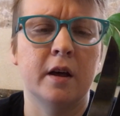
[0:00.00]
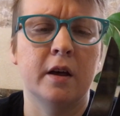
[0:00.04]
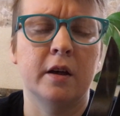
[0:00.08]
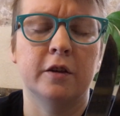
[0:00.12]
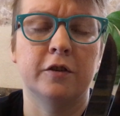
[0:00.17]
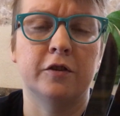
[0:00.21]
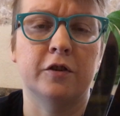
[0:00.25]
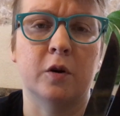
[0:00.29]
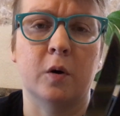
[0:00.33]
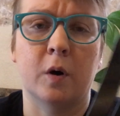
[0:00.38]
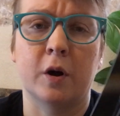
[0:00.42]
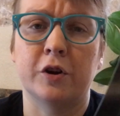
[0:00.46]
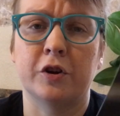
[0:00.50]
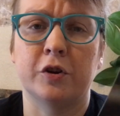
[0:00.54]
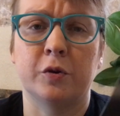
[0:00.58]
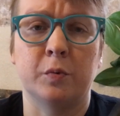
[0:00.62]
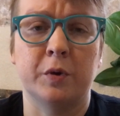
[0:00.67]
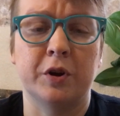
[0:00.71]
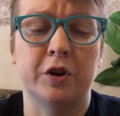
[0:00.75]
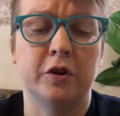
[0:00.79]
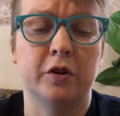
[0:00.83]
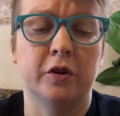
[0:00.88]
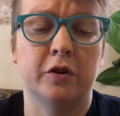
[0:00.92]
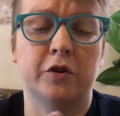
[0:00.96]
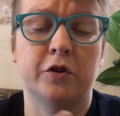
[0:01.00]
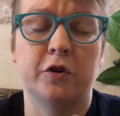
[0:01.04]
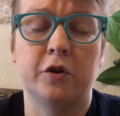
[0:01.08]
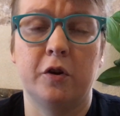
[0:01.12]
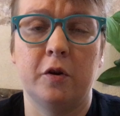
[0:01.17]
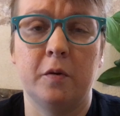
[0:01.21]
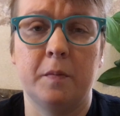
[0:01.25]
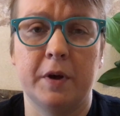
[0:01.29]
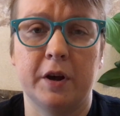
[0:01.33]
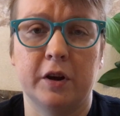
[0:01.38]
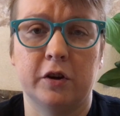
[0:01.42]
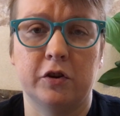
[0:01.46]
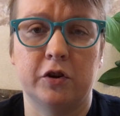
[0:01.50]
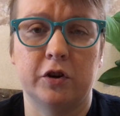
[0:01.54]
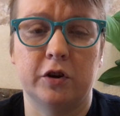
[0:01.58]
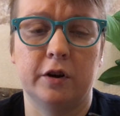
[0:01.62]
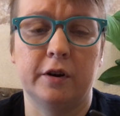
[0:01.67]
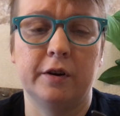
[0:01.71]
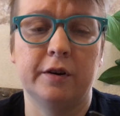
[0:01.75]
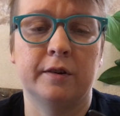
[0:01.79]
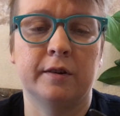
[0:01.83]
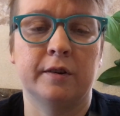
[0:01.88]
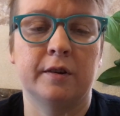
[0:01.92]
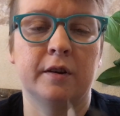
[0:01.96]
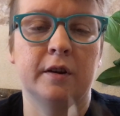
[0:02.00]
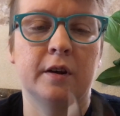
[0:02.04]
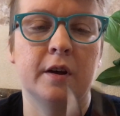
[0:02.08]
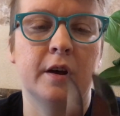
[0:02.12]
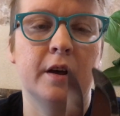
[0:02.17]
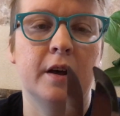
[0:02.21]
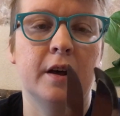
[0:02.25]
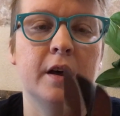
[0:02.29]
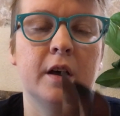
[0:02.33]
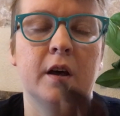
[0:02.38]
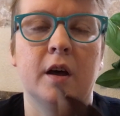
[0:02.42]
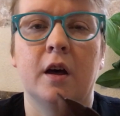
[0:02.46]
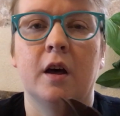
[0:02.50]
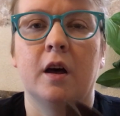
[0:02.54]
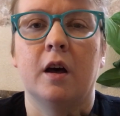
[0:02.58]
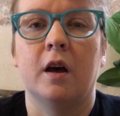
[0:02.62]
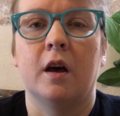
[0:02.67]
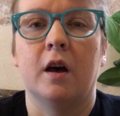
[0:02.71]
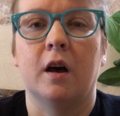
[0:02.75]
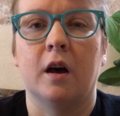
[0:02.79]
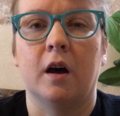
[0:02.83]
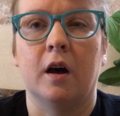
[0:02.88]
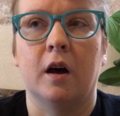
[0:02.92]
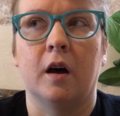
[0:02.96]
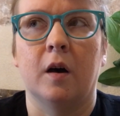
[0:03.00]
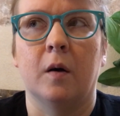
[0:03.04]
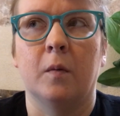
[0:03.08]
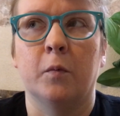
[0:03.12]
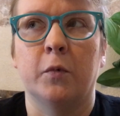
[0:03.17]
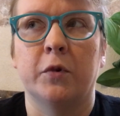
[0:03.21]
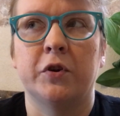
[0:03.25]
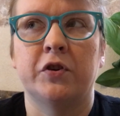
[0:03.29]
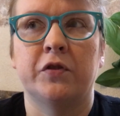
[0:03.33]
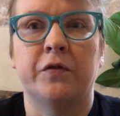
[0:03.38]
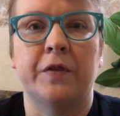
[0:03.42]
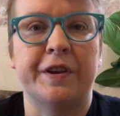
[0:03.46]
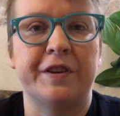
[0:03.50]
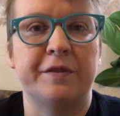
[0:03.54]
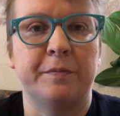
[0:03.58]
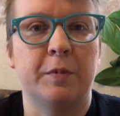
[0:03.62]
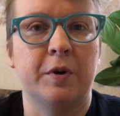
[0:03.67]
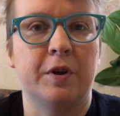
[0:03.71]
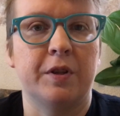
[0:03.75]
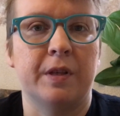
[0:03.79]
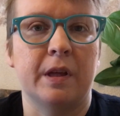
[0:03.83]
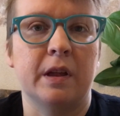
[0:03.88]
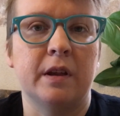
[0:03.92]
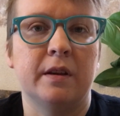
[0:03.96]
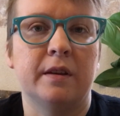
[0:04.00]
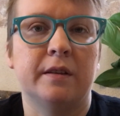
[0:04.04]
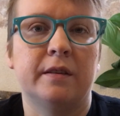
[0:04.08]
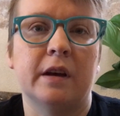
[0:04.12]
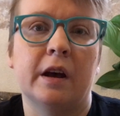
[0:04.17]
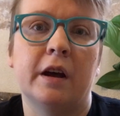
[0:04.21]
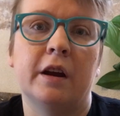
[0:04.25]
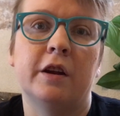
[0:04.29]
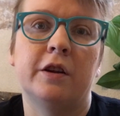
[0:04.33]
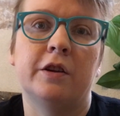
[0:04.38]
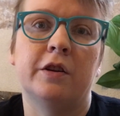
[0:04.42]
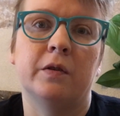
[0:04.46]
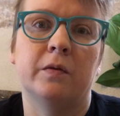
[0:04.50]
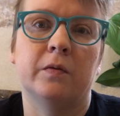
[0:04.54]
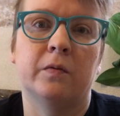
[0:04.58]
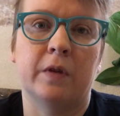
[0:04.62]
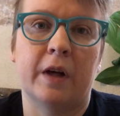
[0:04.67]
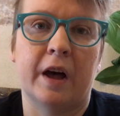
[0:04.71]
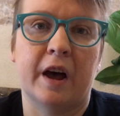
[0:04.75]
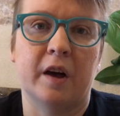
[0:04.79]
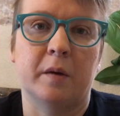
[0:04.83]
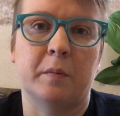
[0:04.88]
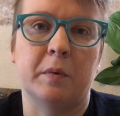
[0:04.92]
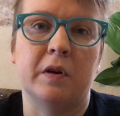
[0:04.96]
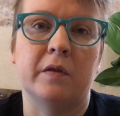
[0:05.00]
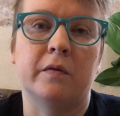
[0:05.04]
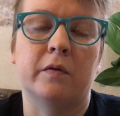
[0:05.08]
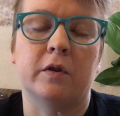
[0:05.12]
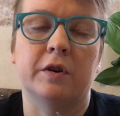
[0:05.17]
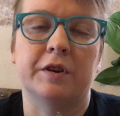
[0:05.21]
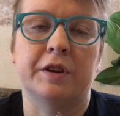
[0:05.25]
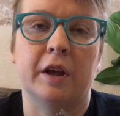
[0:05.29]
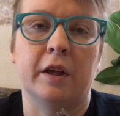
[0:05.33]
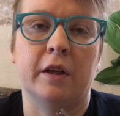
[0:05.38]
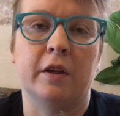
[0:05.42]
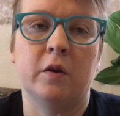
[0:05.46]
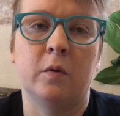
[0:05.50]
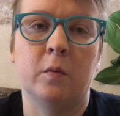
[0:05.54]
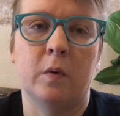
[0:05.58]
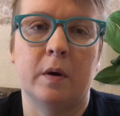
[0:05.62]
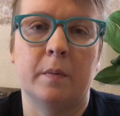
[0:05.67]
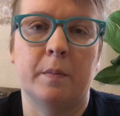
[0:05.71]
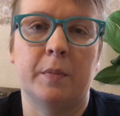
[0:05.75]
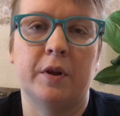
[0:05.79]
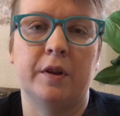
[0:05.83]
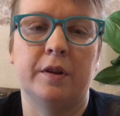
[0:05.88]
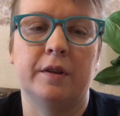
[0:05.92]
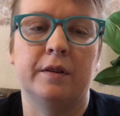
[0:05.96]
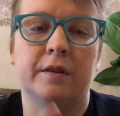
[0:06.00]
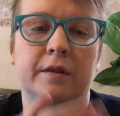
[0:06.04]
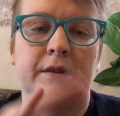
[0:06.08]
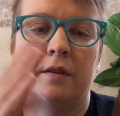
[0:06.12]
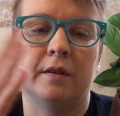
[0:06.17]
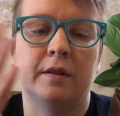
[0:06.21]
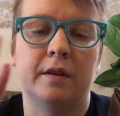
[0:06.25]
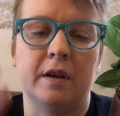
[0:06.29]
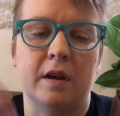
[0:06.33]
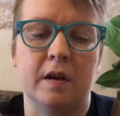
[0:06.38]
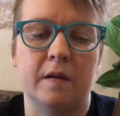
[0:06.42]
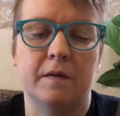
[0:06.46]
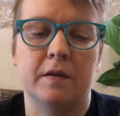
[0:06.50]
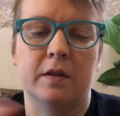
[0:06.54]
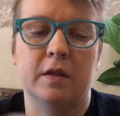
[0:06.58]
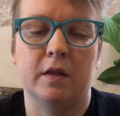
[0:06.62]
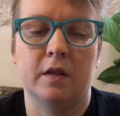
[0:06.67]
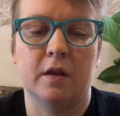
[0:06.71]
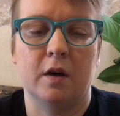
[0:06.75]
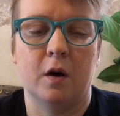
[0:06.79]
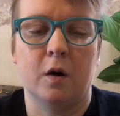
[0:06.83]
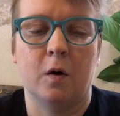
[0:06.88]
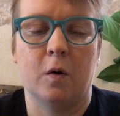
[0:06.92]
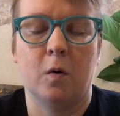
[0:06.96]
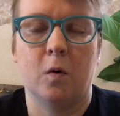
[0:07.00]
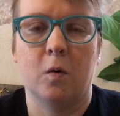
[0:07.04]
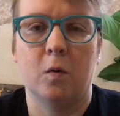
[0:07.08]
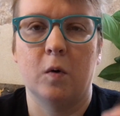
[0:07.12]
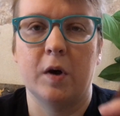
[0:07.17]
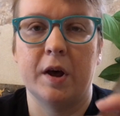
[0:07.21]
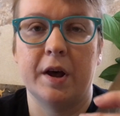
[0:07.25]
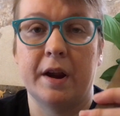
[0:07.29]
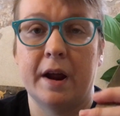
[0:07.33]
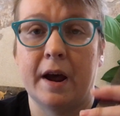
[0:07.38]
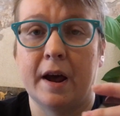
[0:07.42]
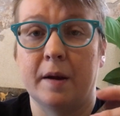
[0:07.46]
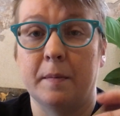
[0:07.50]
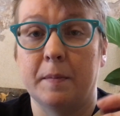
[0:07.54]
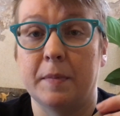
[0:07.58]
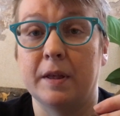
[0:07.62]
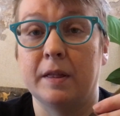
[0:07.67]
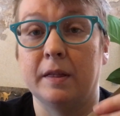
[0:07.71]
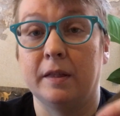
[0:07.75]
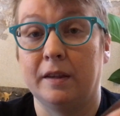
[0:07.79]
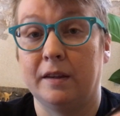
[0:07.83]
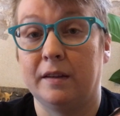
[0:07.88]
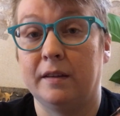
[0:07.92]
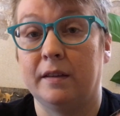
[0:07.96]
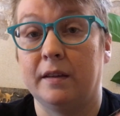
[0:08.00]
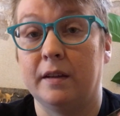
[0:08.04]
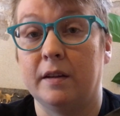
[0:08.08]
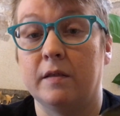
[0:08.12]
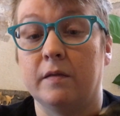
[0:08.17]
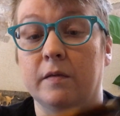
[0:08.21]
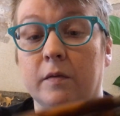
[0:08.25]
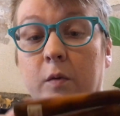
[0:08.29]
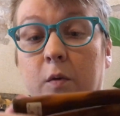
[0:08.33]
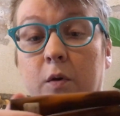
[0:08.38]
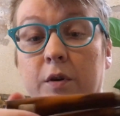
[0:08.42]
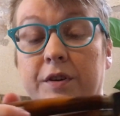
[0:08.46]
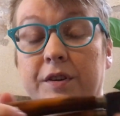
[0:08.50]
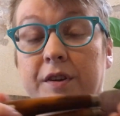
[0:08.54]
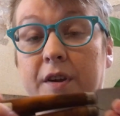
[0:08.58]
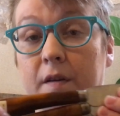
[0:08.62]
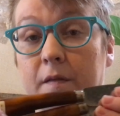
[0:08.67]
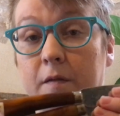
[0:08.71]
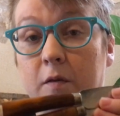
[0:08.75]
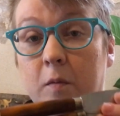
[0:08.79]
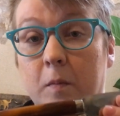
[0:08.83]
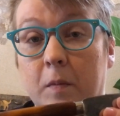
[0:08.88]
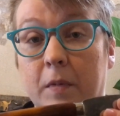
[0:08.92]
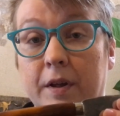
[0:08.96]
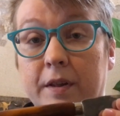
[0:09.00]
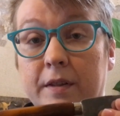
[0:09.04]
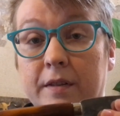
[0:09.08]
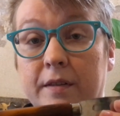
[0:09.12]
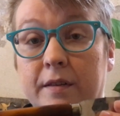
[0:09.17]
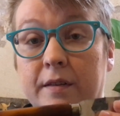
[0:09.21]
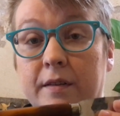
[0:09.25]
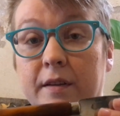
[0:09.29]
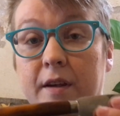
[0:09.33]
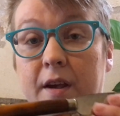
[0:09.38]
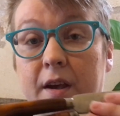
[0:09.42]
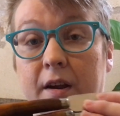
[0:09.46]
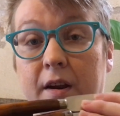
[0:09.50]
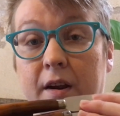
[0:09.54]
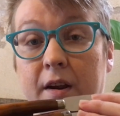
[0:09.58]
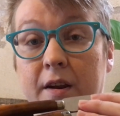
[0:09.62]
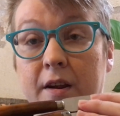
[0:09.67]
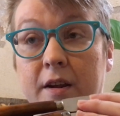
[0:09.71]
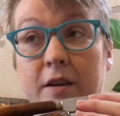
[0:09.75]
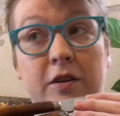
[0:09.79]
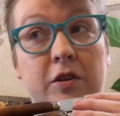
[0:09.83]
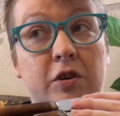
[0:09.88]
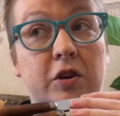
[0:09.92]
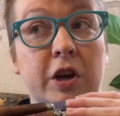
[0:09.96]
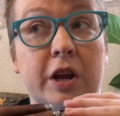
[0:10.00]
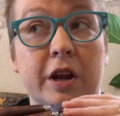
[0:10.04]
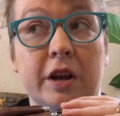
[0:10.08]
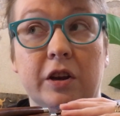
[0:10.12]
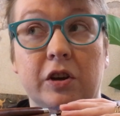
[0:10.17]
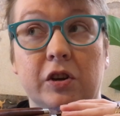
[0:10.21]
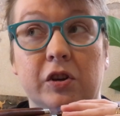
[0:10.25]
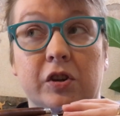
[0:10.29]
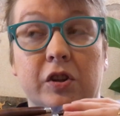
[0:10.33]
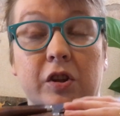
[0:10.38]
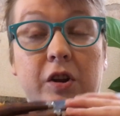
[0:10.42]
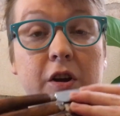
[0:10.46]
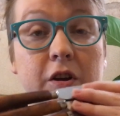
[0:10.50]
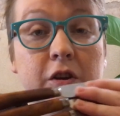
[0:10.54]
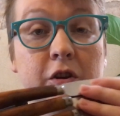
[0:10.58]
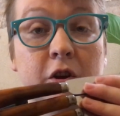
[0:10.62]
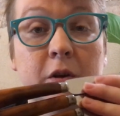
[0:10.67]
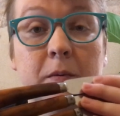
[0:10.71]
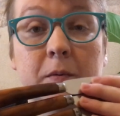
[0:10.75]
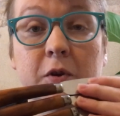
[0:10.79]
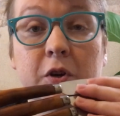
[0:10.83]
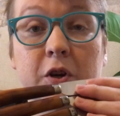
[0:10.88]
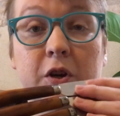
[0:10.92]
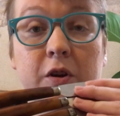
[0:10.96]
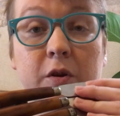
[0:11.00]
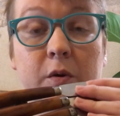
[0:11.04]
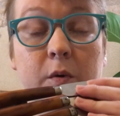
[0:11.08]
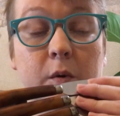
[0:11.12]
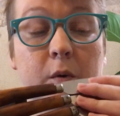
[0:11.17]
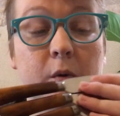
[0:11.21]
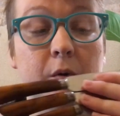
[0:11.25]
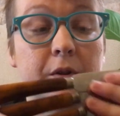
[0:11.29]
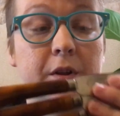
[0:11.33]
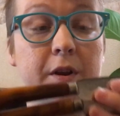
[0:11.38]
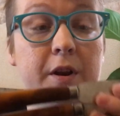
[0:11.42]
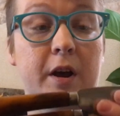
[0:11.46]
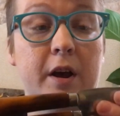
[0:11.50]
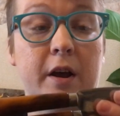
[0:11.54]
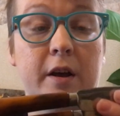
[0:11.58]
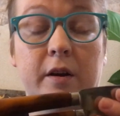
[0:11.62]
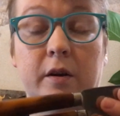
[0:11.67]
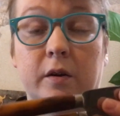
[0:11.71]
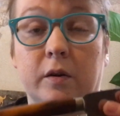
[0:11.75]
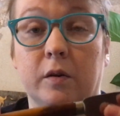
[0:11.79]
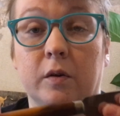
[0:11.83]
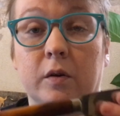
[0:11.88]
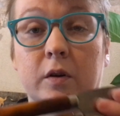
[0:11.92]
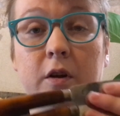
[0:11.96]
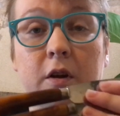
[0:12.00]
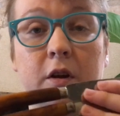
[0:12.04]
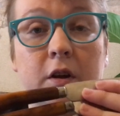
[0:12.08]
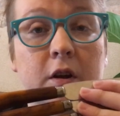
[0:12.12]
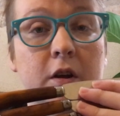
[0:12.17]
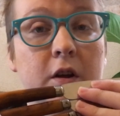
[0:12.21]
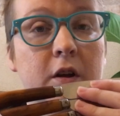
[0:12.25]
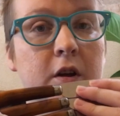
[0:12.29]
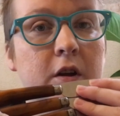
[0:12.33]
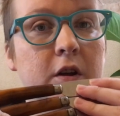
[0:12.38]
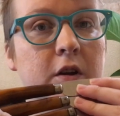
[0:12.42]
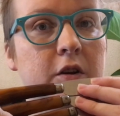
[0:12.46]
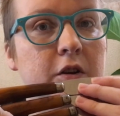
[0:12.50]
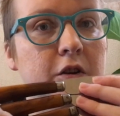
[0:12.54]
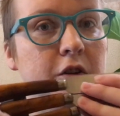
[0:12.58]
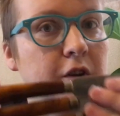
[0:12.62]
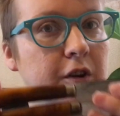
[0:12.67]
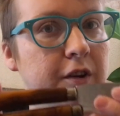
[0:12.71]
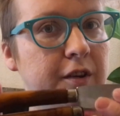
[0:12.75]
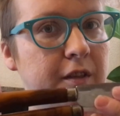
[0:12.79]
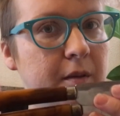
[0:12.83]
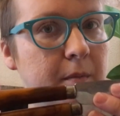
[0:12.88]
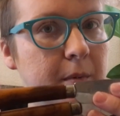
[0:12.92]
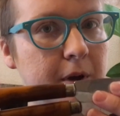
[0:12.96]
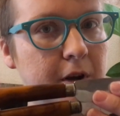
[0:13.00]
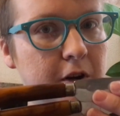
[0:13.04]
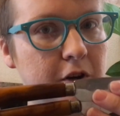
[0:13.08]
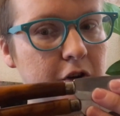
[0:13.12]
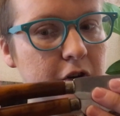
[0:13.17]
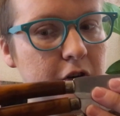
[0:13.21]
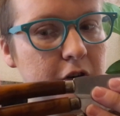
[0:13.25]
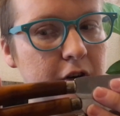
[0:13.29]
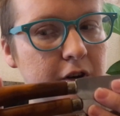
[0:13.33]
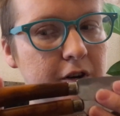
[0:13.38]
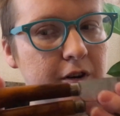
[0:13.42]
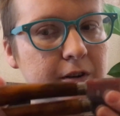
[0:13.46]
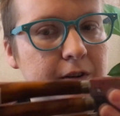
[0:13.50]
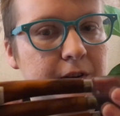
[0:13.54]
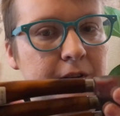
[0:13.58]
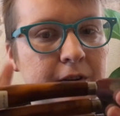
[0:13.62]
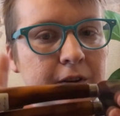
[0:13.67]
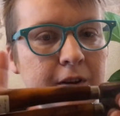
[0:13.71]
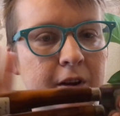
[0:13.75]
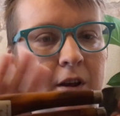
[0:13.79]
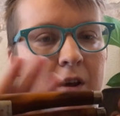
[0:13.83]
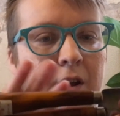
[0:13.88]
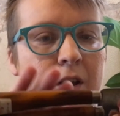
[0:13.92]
So I just retook 2 new pictures, which Facebook then decided to flag me for selling weapons, even though it had been listed for several months and I didn't change the description or the title, just the pictures.